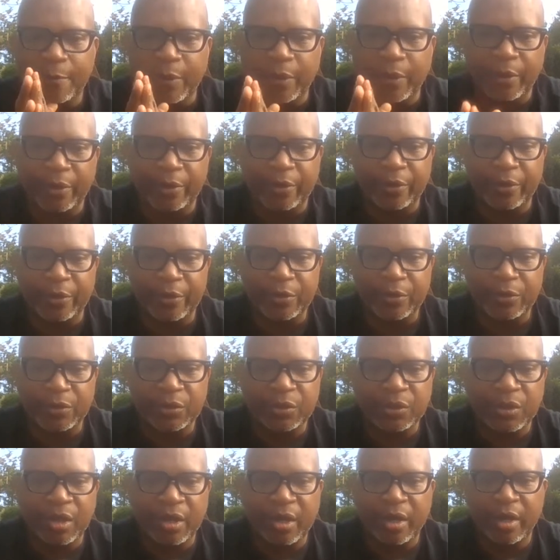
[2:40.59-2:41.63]

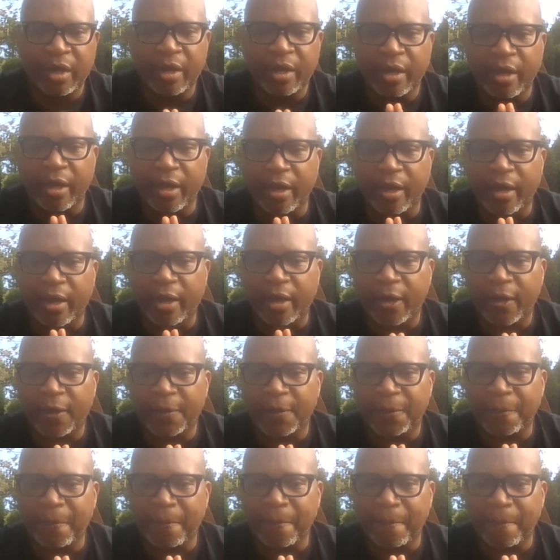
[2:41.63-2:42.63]
earners uh,